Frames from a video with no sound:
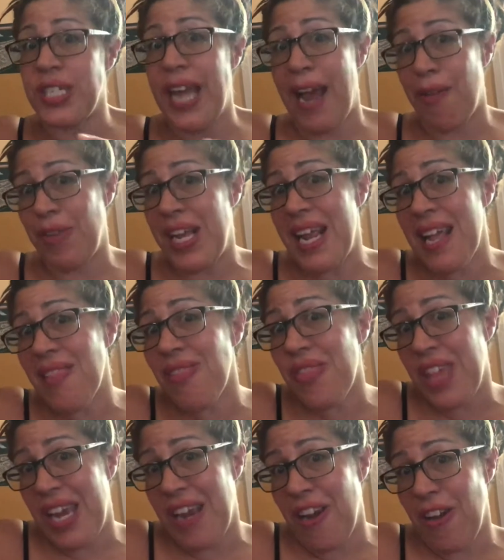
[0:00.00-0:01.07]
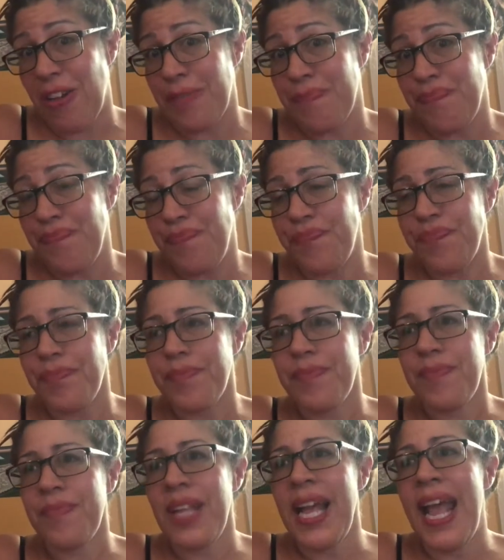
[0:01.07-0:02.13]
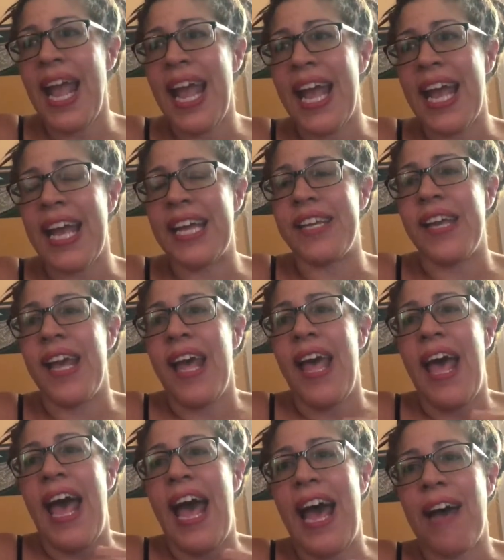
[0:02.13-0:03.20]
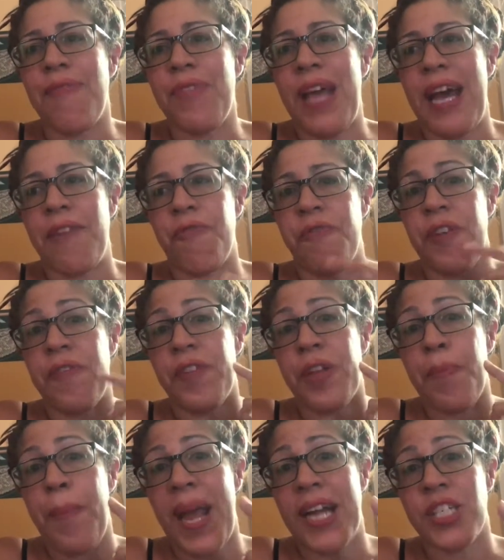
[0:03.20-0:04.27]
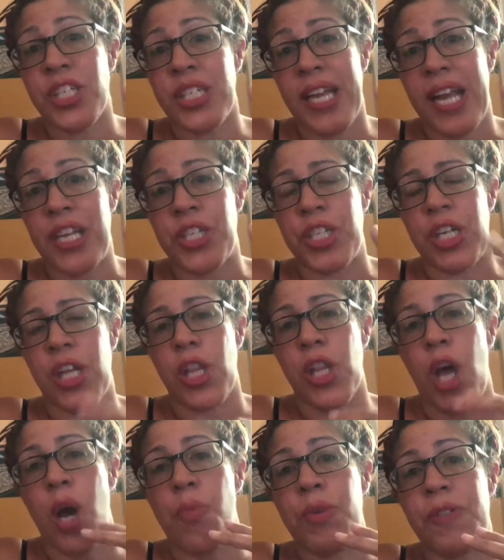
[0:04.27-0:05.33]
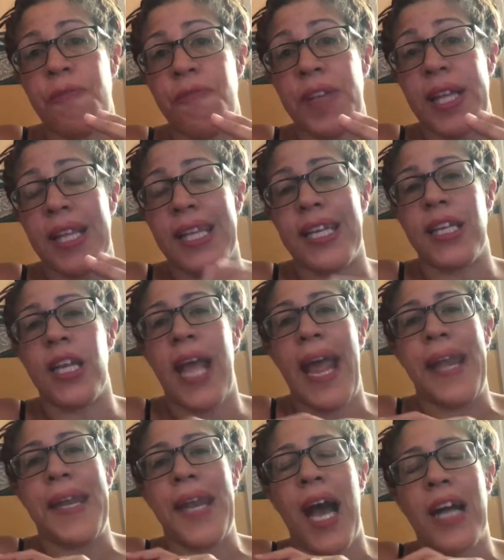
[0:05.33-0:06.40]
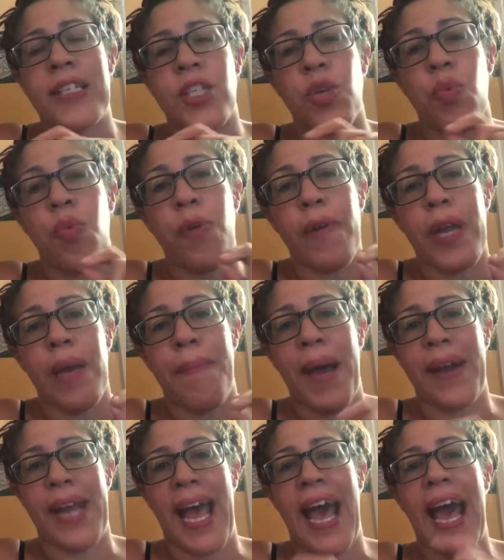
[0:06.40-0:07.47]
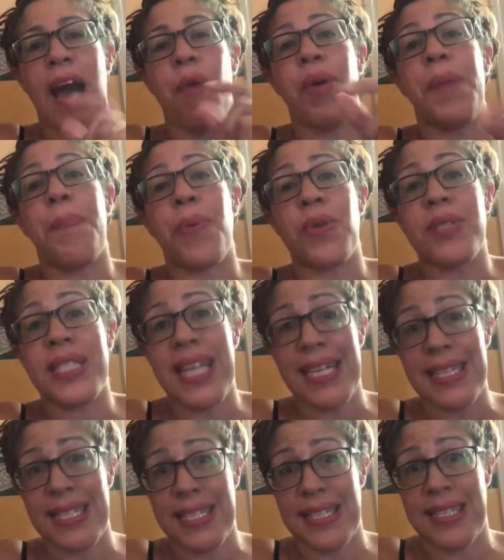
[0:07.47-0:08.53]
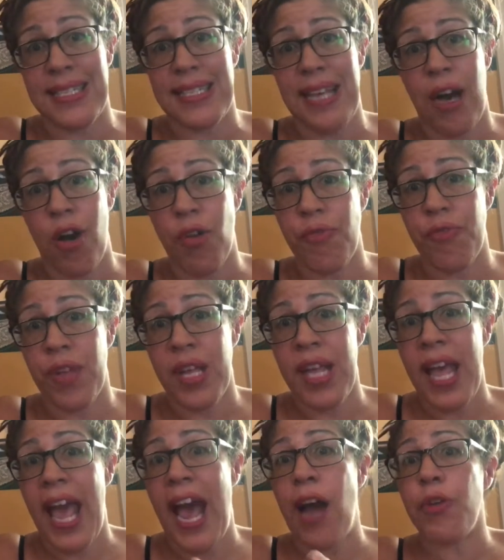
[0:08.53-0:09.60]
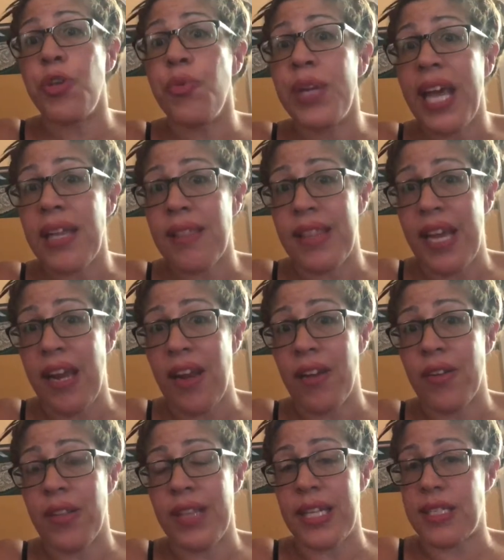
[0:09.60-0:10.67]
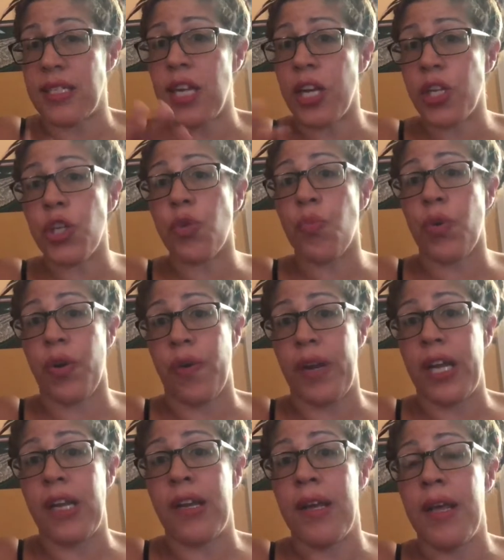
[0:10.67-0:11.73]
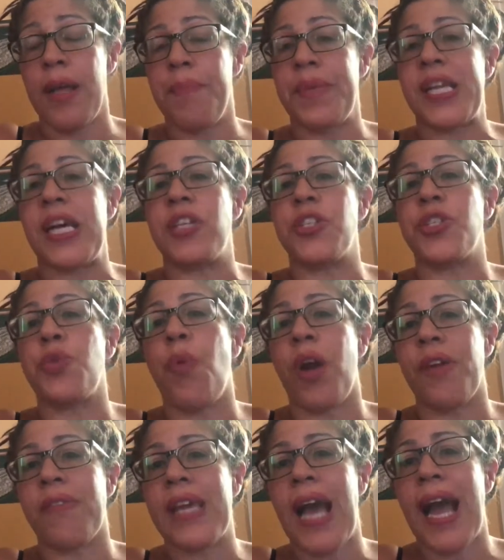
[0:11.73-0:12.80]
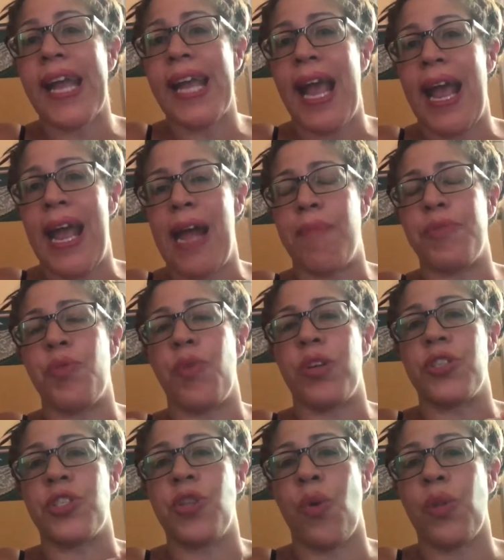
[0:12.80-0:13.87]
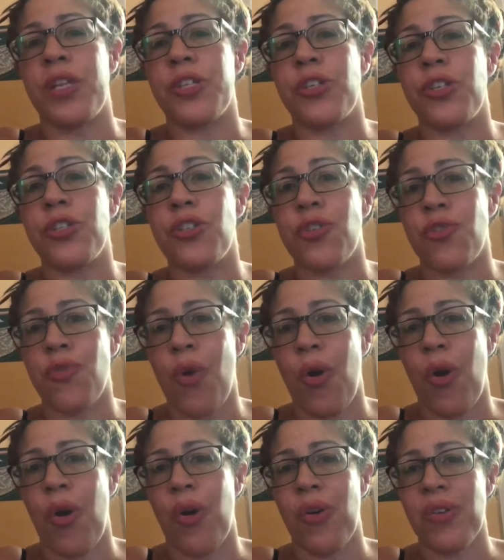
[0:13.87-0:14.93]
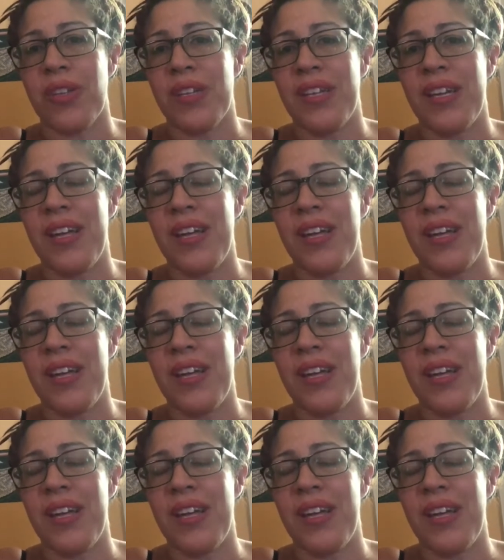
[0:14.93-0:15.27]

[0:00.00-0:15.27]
down in there and have that vivid imagination along with feeling and not to worry about how it presents itself, how you get there. That's none of your worry because you are the I am, you are soul in control,